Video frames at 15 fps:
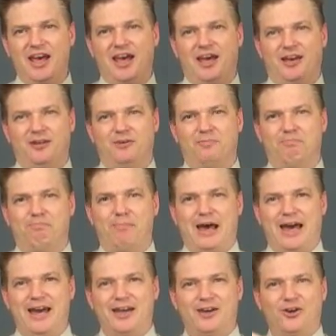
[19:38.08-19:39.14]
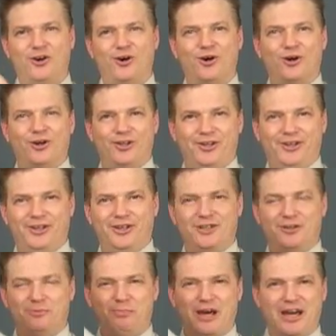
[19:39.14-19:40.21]
and backhauling
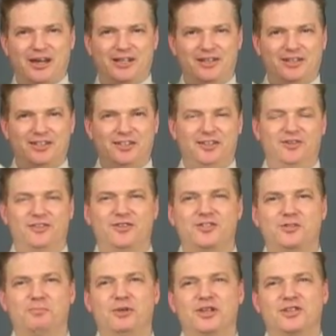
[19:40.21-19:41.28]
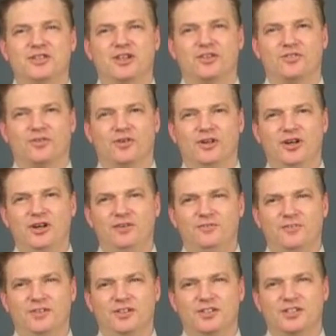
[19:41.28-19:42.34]
it back to the nearest big central
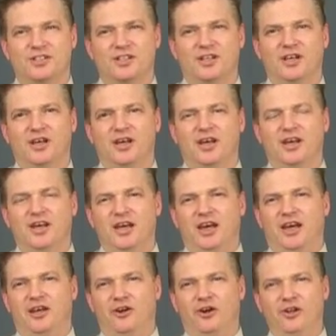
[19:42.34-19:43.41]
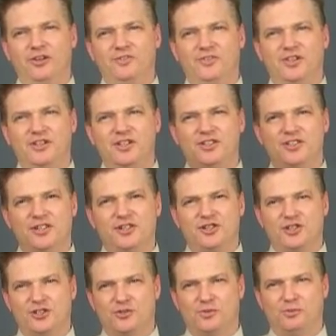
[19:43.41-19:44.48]
office. And all of the
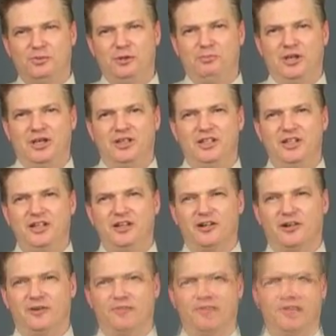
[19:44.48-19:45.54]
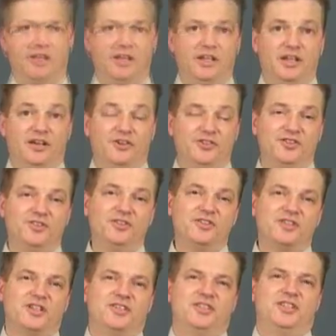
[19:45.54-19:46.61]
decisions would be made there. Now, as soon
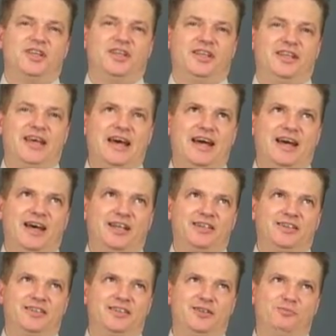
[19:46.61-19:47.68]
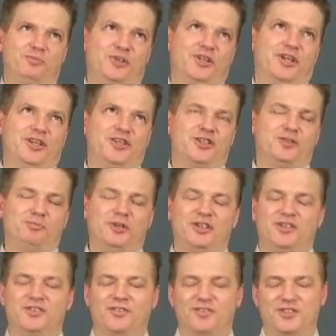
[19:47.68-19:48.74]
as I say that, the implication
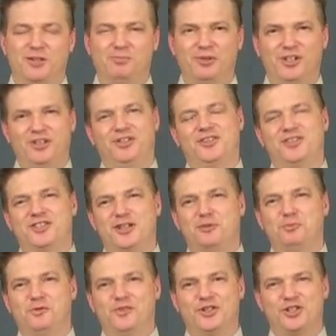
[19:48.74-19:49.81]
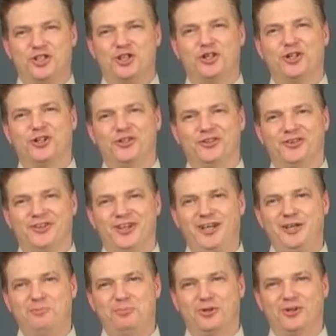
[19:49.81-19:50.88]
being if somebody in the subdivision called their
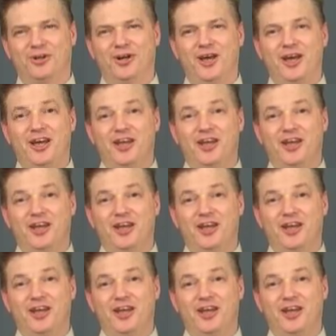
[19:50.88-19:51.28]
neighbor,